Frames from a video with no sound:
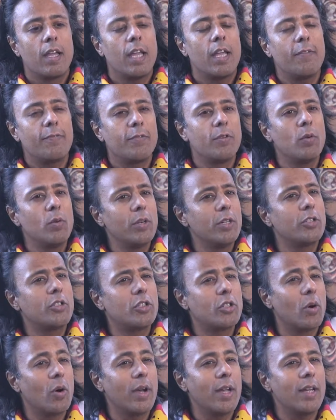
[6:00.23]
if you
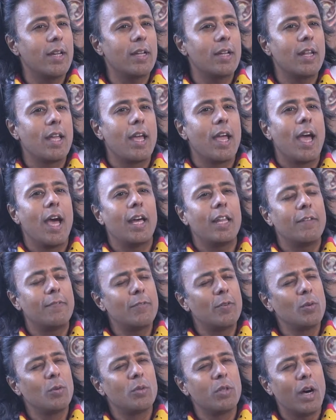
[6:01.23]
enjoy it and
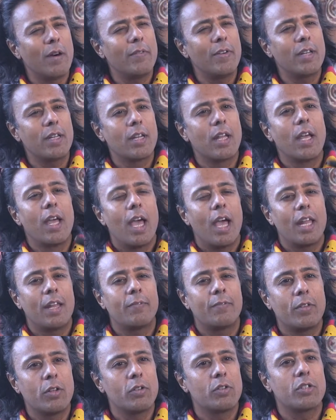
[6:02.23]
if you love it and
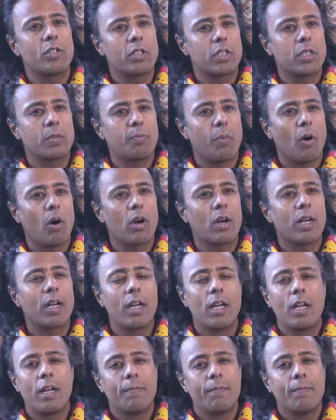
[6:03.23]
there's a spark,